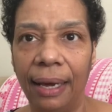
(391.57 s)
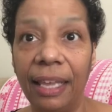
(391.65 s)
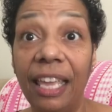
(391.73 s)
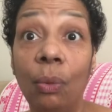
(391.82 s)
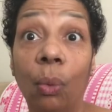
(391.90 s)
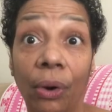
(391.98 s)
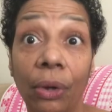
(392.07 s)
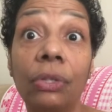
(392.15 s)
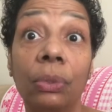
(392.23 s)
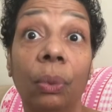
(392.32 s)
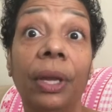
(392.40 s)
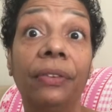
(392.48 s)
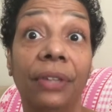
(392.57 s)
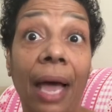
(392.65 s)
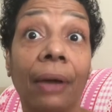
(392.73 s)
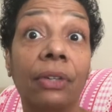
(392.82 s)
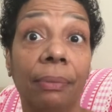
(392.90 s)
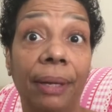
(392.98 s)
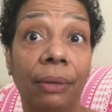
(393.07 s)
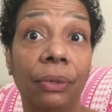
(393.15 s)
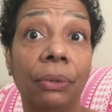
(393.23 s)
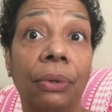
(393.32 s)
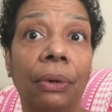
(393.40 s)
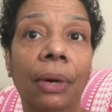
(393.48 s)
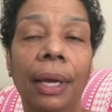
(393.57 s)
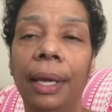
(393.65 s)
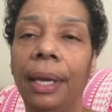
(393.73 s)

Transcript: He works with Dr. McDougall.